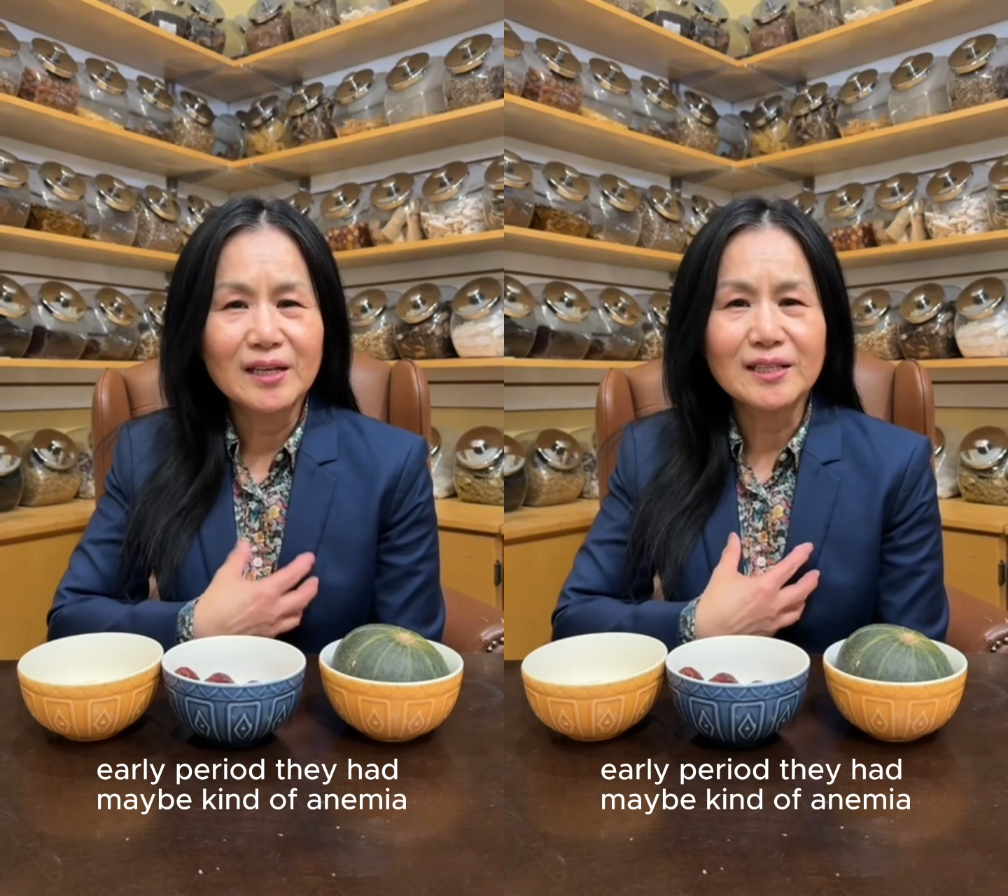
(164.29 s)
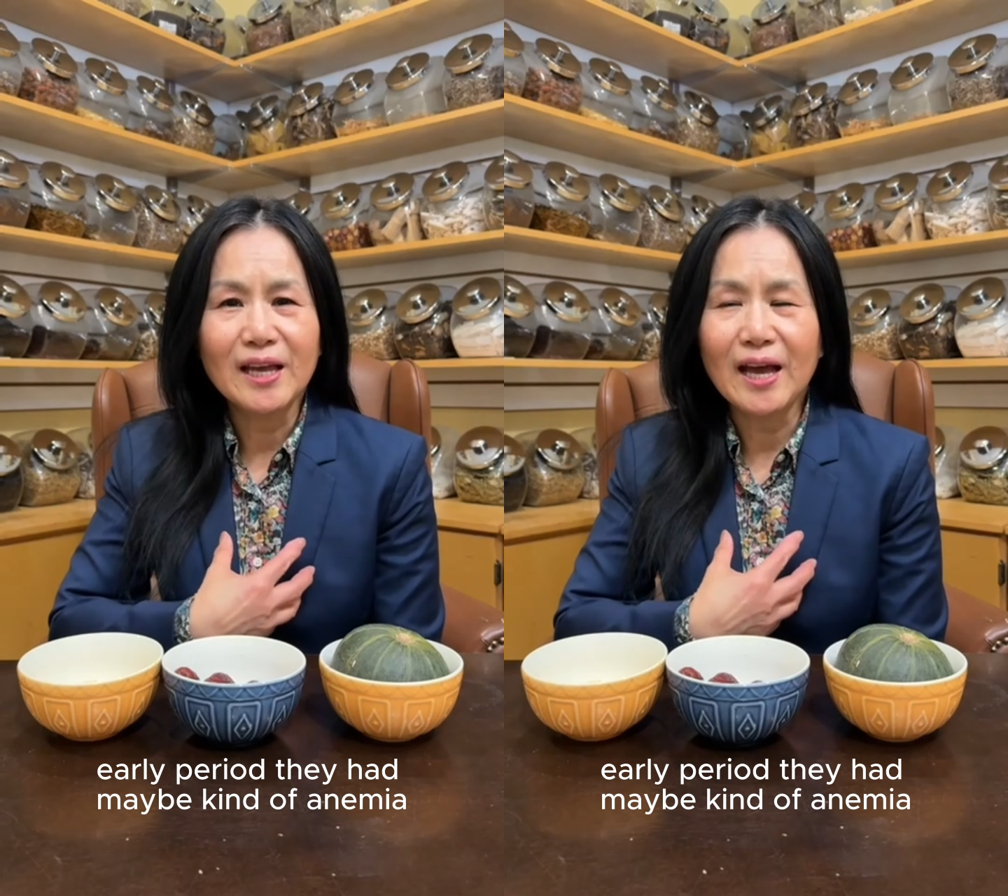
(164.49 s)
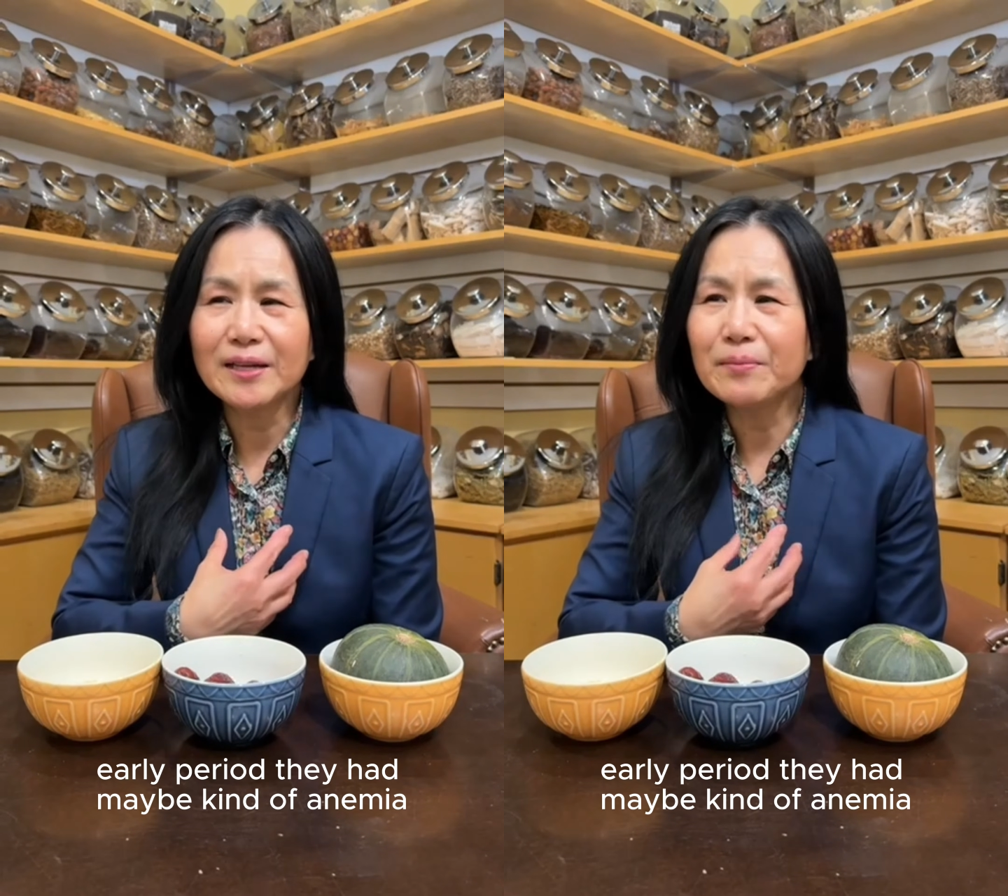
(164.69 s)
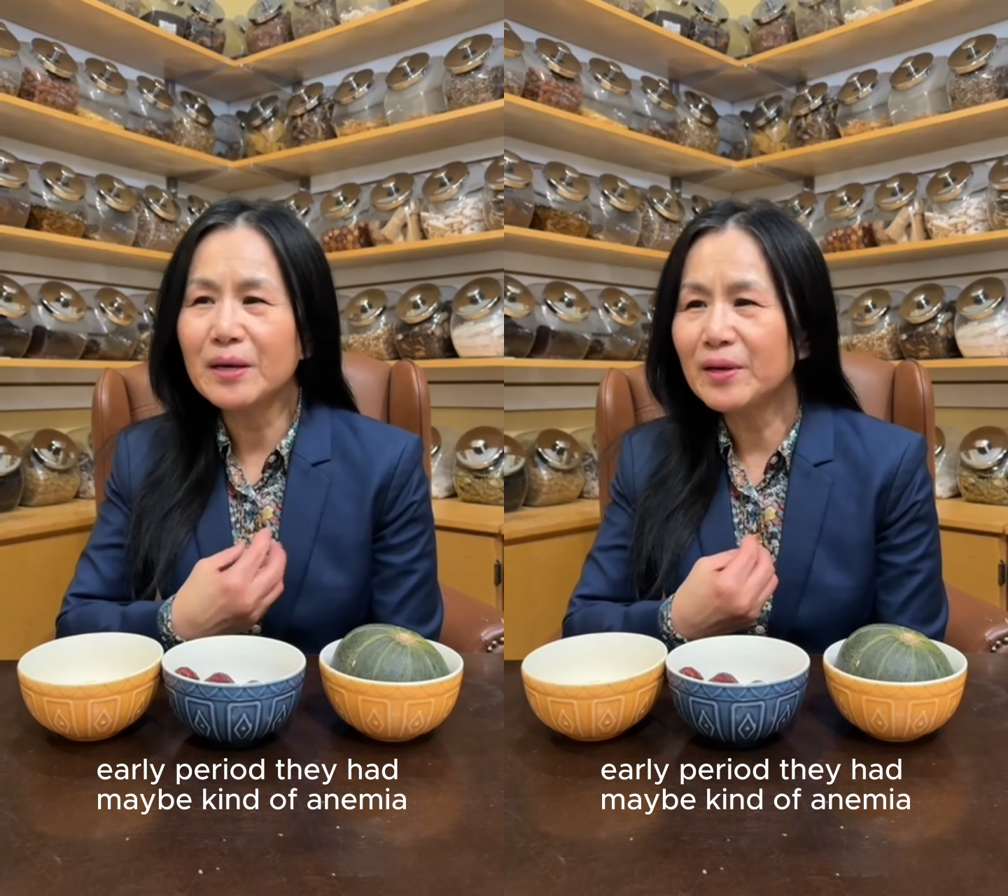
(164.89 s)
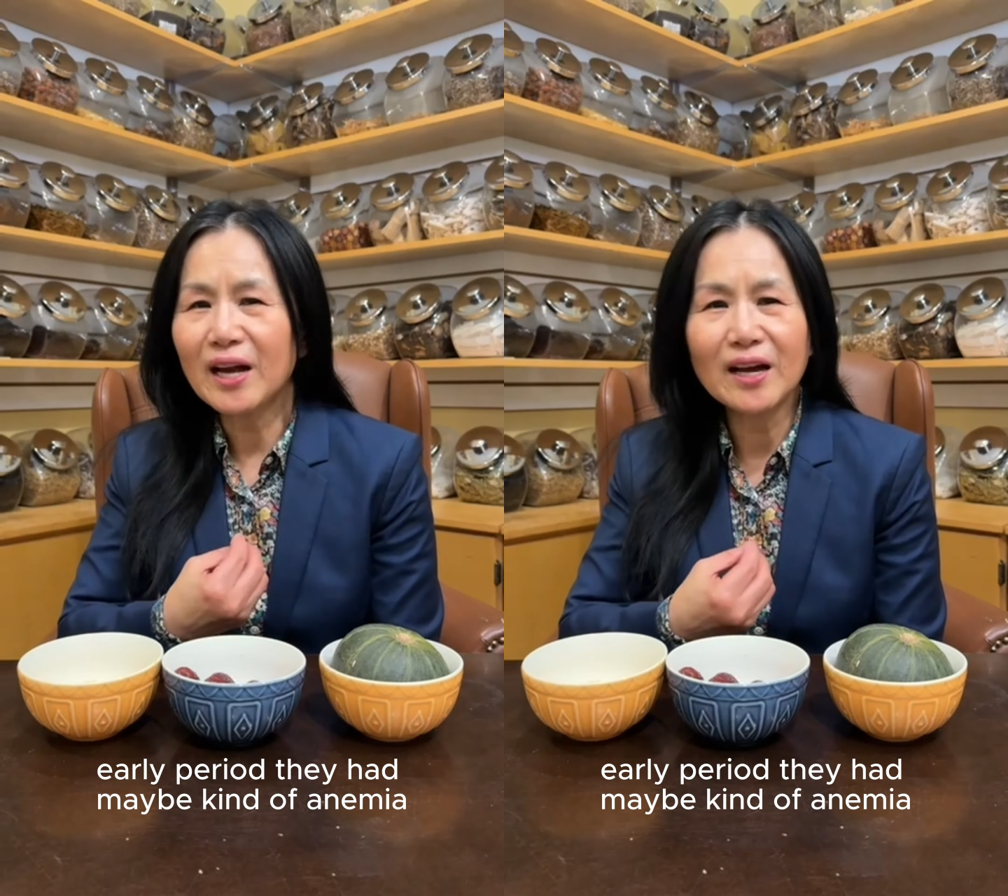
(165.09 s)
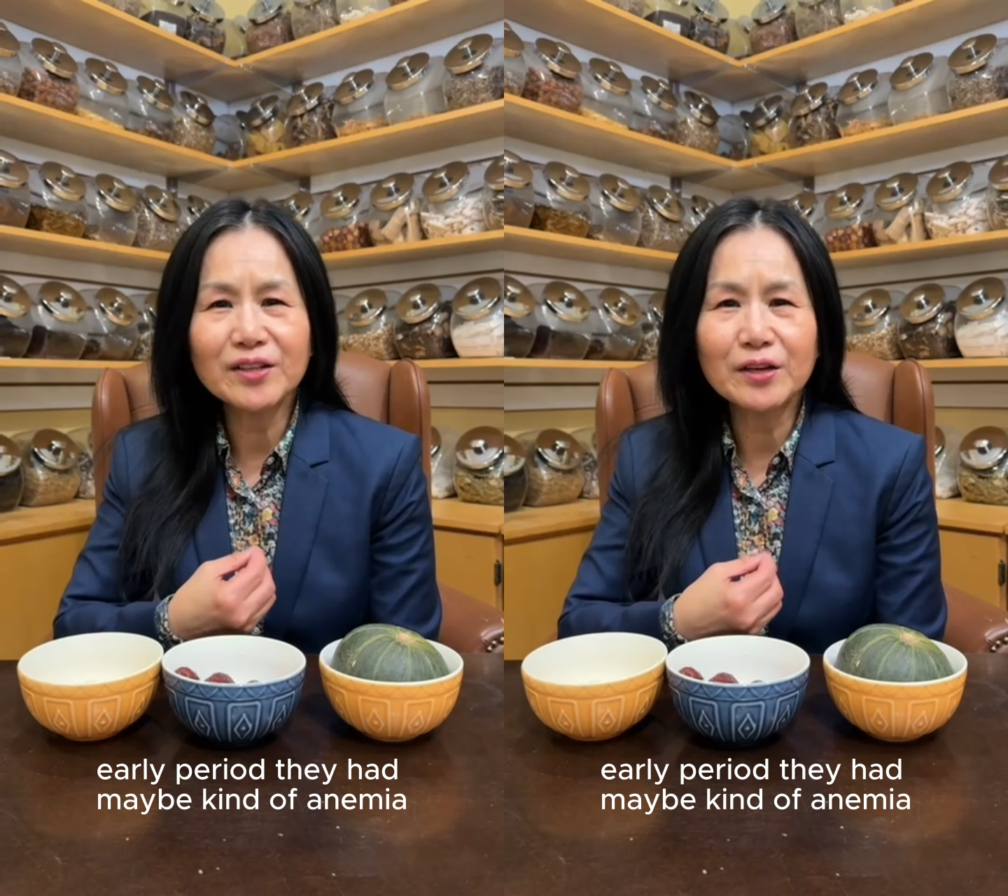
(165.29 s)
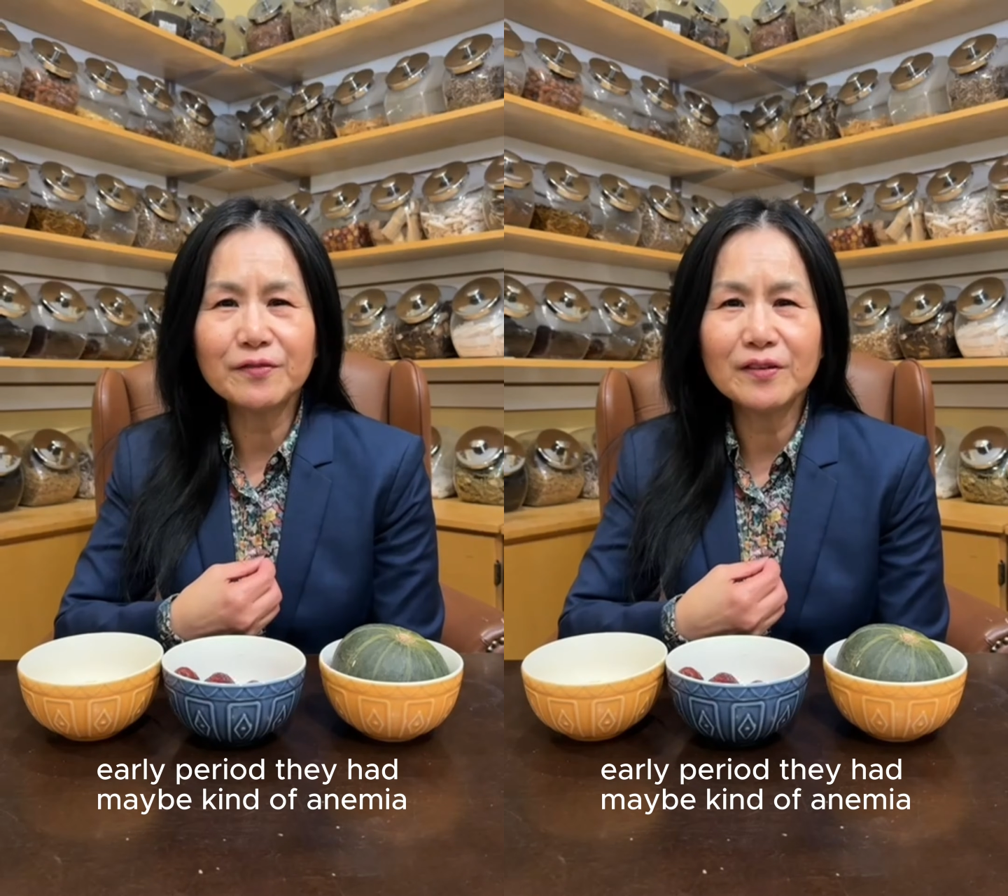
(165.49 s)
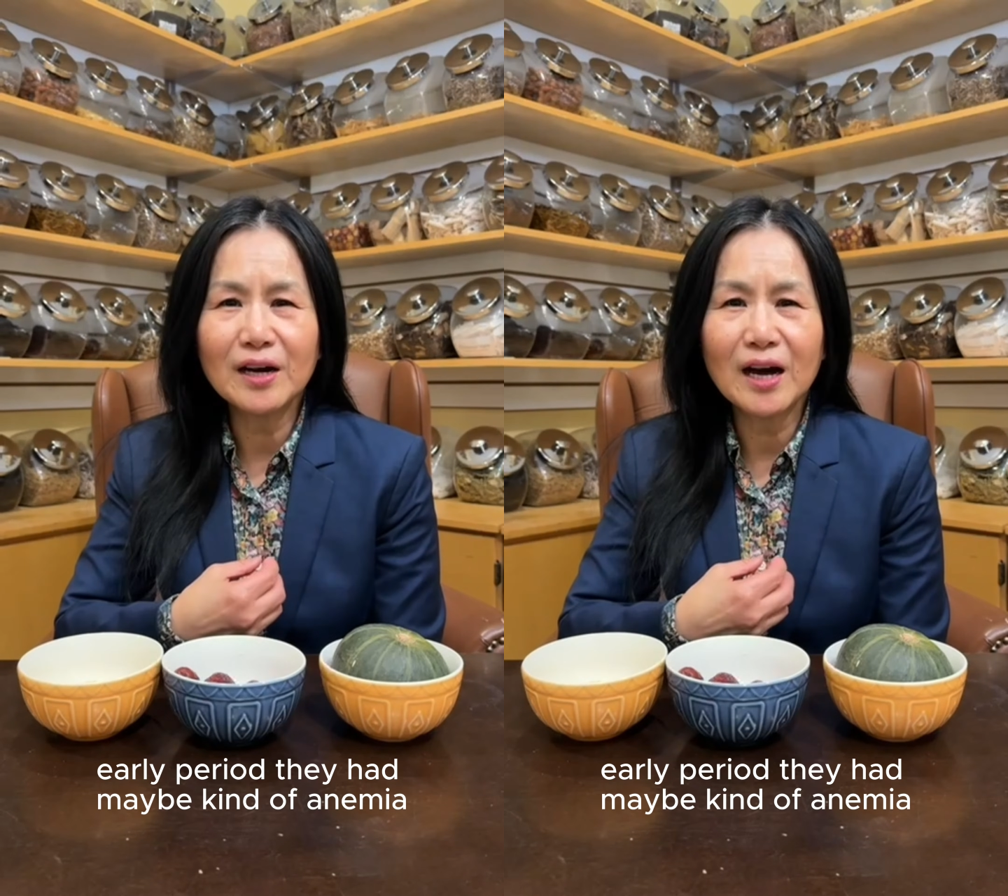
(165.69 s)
They had maybe kind of